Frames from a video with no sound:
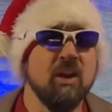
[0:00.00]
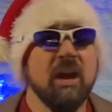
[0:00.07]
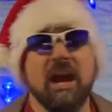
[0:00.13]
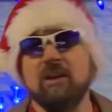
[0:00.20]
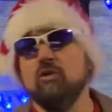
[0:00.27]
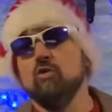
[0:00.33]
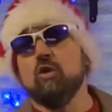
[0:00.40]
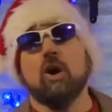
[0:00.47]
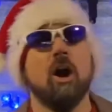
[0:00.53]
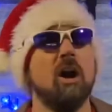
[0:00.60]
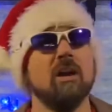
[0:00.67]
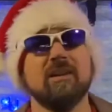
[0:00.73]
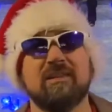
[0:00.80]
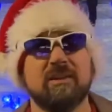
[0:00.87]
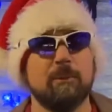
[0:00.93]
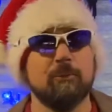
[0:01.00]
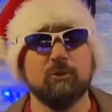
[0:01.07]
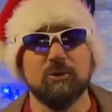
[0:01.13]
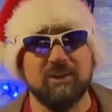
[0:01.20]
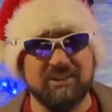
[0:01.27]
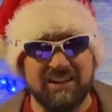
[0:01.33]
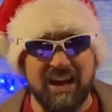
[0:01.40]
And you call it some
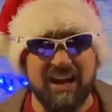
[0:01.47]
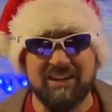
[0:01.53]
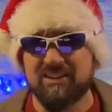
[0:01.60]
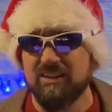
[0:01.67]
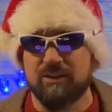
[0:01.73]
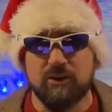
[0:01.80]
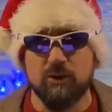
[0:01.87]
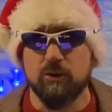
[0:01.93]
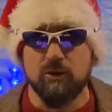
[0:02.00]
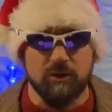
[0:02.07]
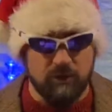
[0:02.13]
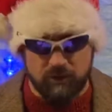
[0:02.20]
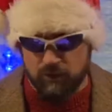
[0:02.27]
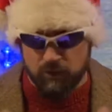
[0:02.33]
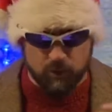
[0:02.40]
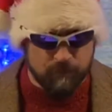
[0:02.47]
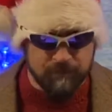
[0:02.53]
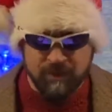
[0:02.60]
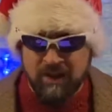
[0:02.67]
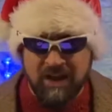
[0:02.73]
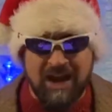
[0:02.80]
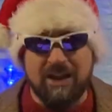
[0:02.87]
sort of tactic to, you know,
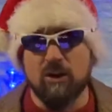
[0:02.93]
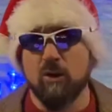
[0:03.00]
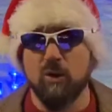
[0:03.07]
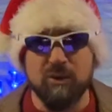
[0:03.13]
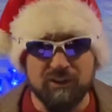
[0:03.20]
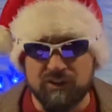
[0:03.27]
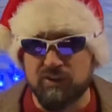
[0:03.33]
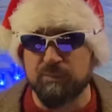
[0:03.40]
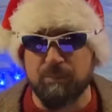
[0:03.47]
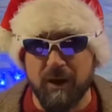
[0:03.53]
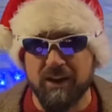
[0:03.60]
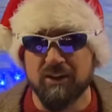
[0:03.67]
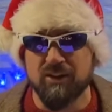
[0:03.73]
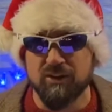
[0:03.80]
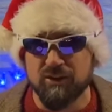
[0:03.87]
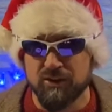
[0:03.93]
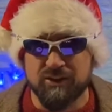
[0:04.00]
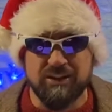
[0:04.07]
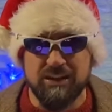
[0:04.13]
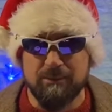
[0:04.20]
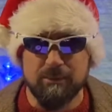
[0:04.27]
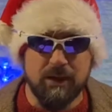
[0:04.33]
I don't know, inspire your
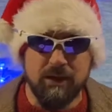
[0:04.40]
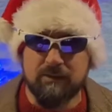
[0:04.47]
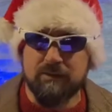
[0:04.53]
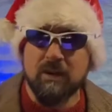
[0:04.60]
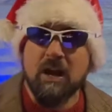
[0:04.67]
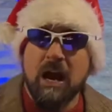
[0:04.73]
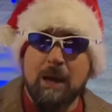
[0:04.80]
teammates.